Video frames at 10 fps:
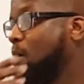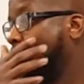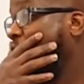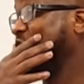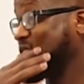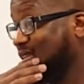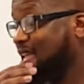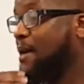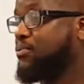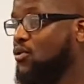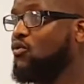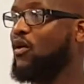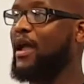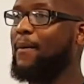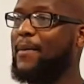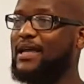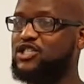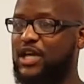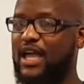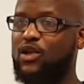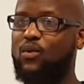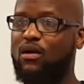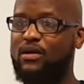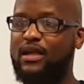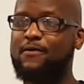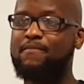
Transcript: I'll start that program in January